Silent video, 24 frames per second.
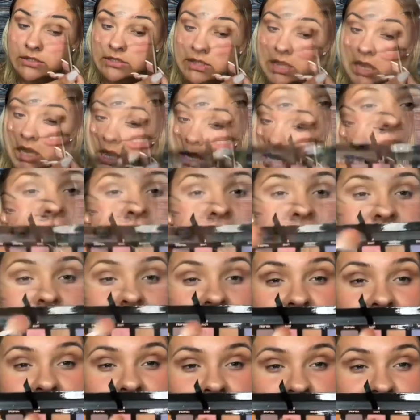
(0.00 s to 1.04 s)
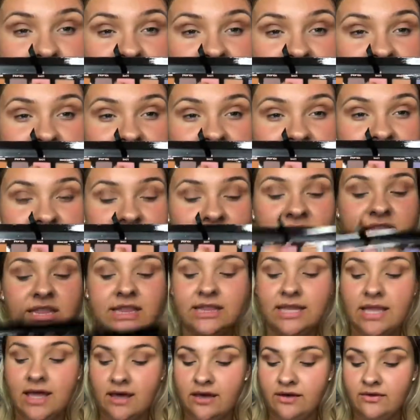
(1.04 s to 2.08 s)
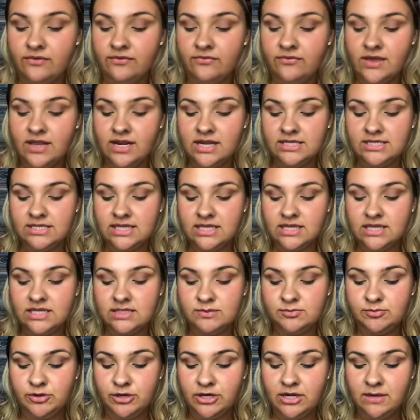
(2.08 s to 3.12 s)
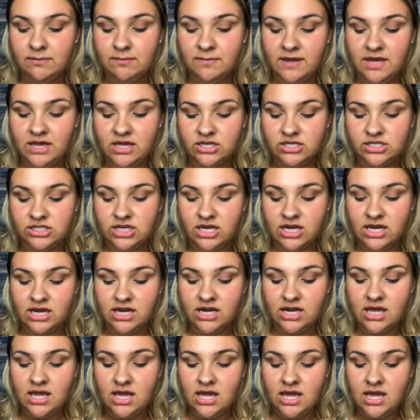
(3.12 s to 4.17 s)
What I'm gonna do is I'm gonna dip into the shade Love, and it's like this pretty pink shade,